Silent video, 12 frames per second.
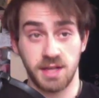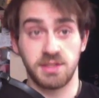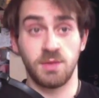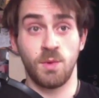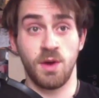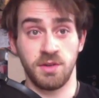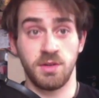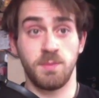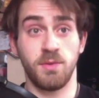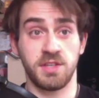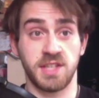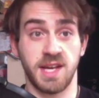to work on a
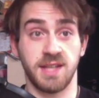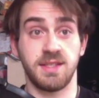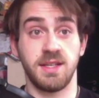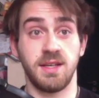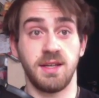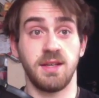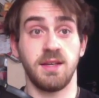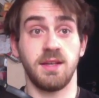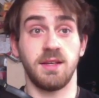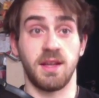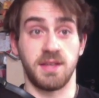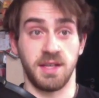project
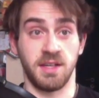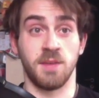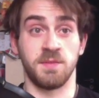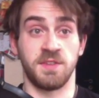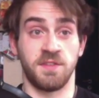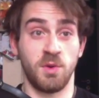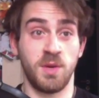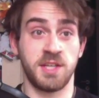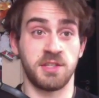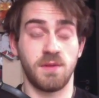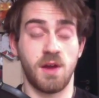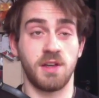that didn't come to
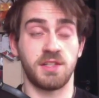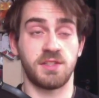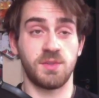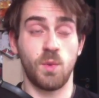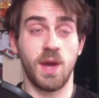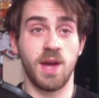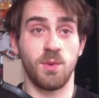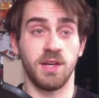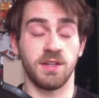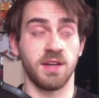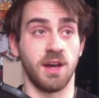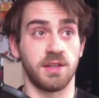fruition. I swear we
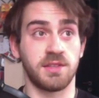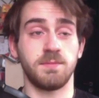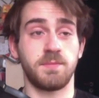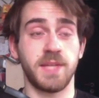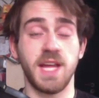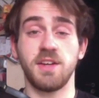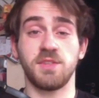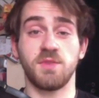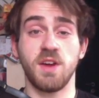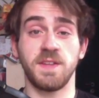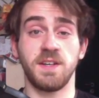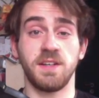are cursed. But that goes
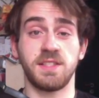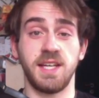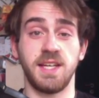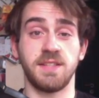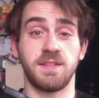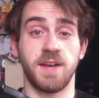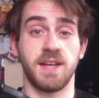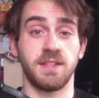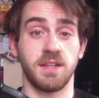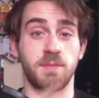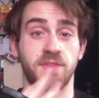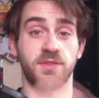rather nicely into fact
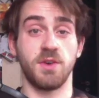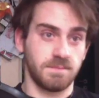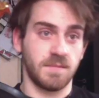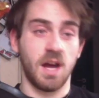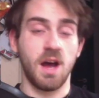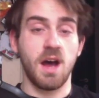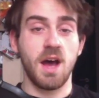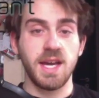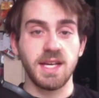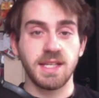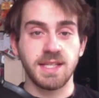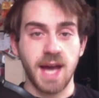number 3.
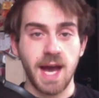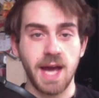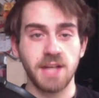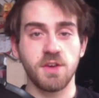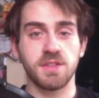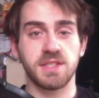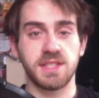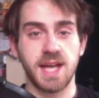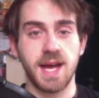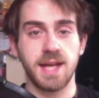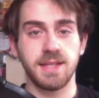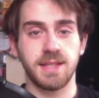I cannot
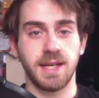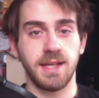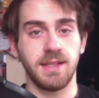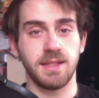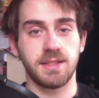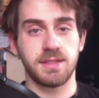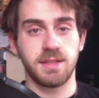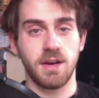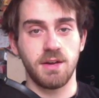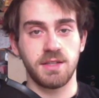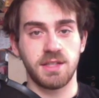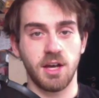stand English
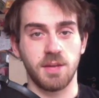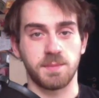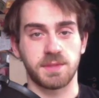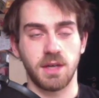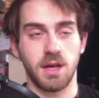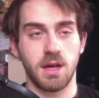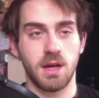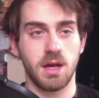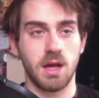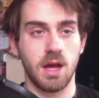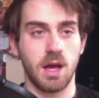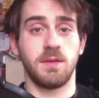stereotypes.
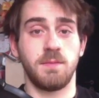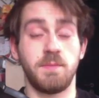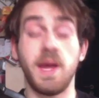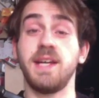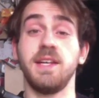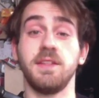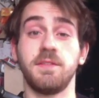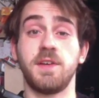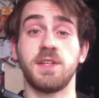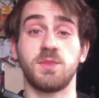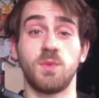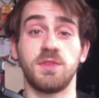Back in the
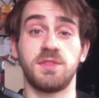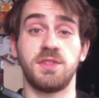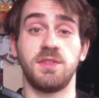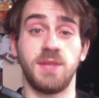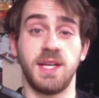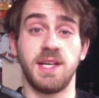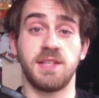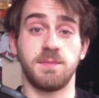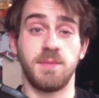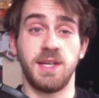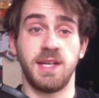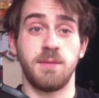first 1 or 2 years
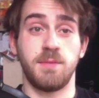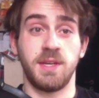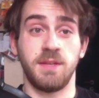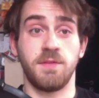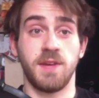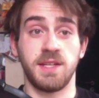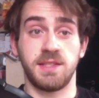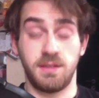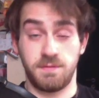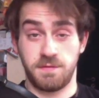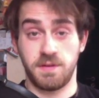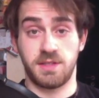of me and him being friends,
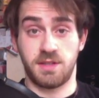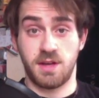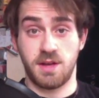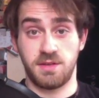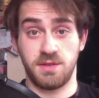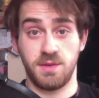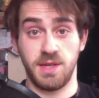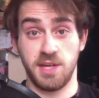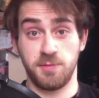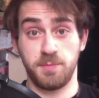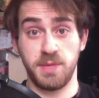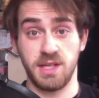he'd first started doing
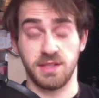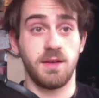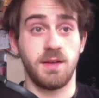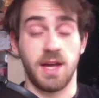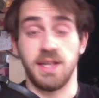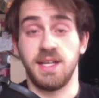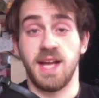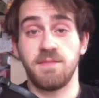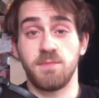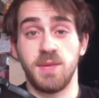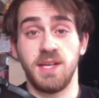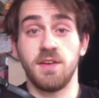LPs, and he'd
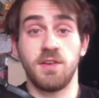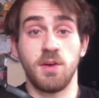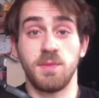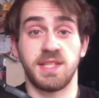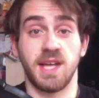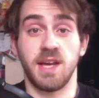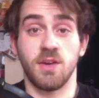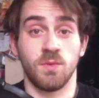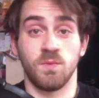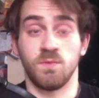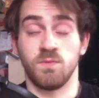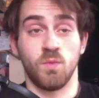have me co-commentate
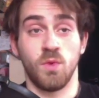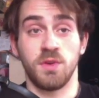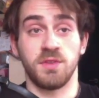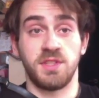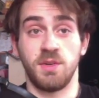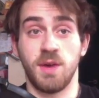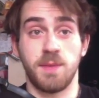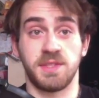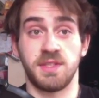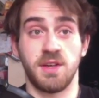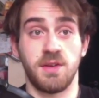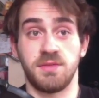on 1 or 2
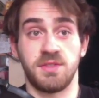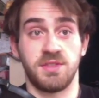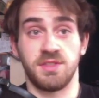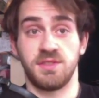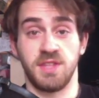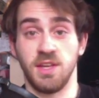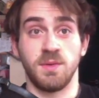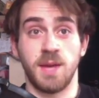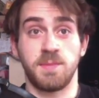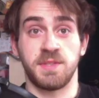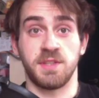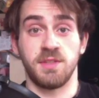episodes, just the odd
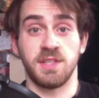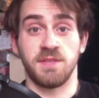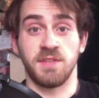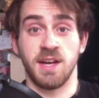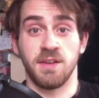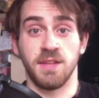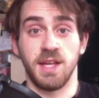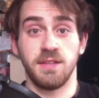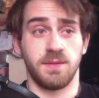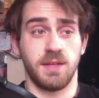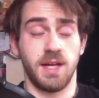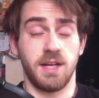episodes every now and
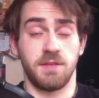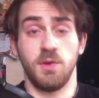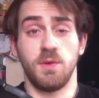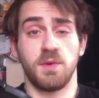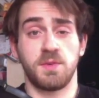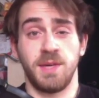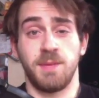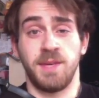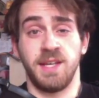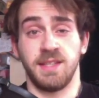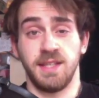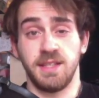then. And of course, me
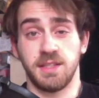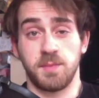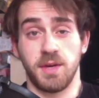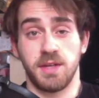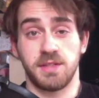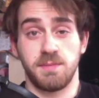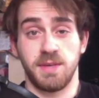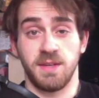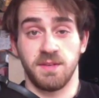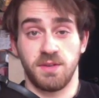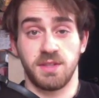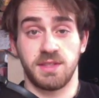being an English person,
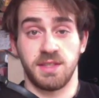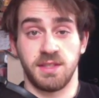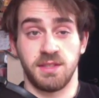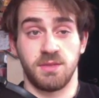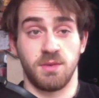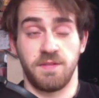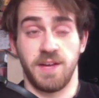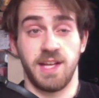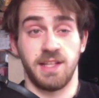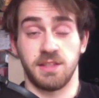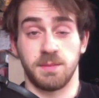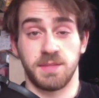being thrusted into a
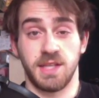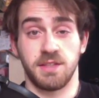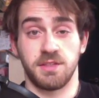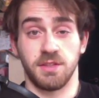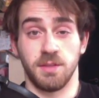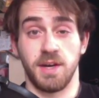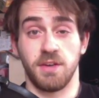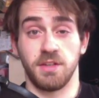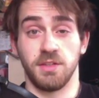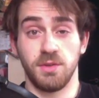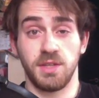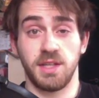fairly substantial
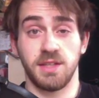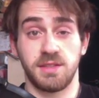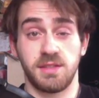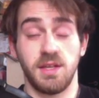American audience,